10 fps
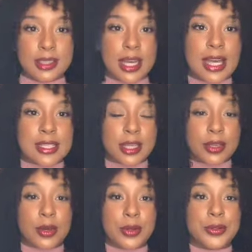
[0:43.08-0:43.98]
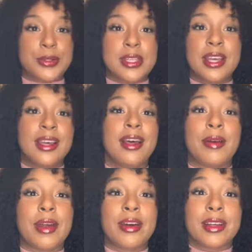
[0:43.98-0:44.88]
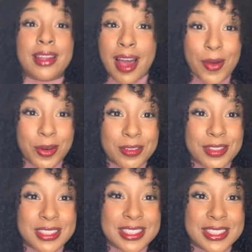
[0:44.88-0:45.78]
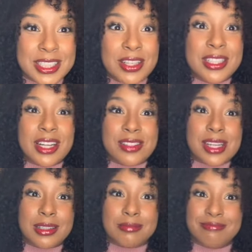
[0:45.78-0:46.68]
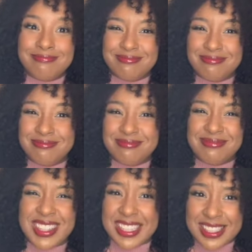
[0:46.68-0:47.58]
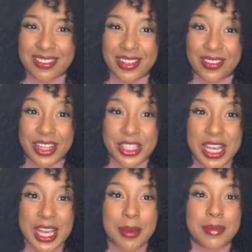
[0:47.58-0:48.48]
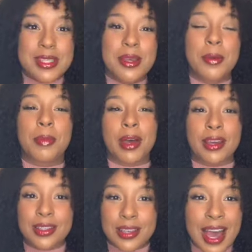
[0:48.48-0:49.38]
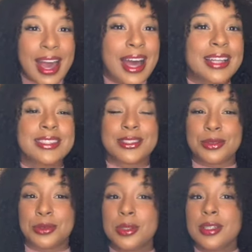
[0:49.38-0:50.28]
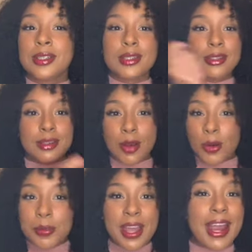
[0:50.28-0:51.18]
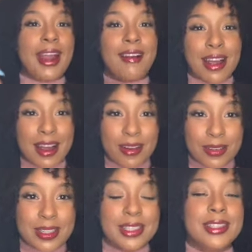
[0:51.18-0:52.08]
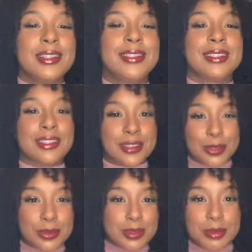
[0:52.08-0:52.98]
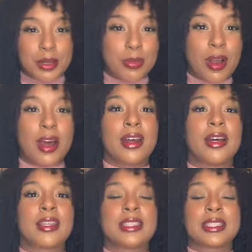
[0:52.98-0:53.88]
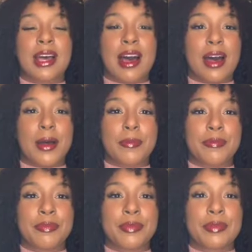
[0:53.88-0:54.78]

as it goes. I'm not gonna lie, when I first installed it, I was like, it's giving Rick James, but I had to comb the hair out, use some good products, and